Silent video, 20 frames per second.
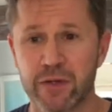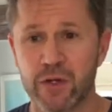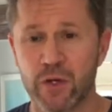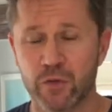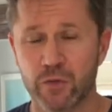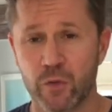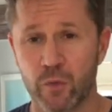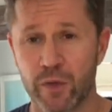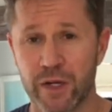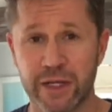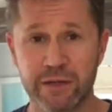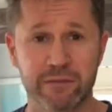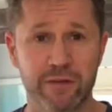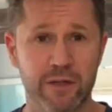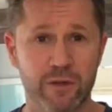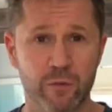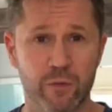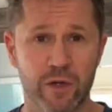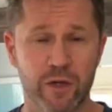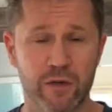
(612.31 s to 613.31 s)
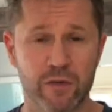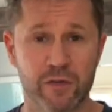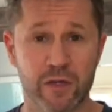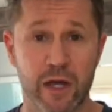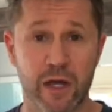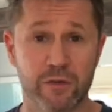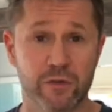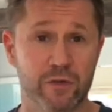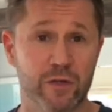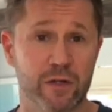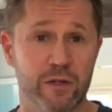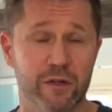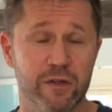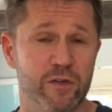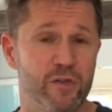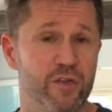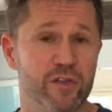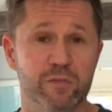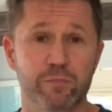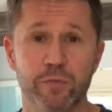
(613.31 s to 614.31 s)
So what I did was I started
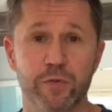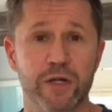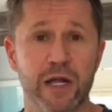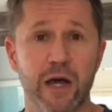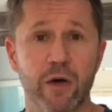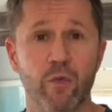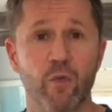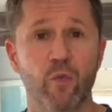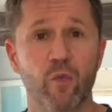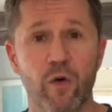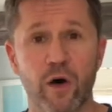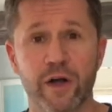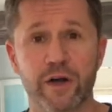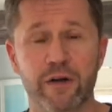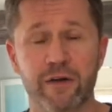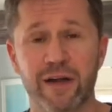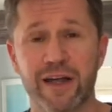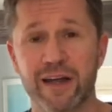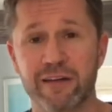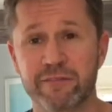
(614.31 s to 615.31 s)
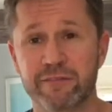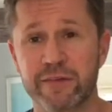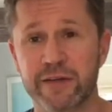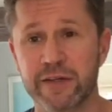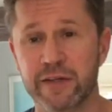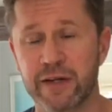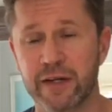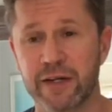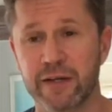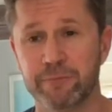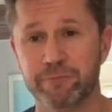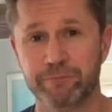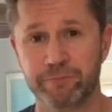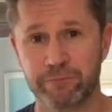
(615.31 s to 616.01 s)
to just put out water every night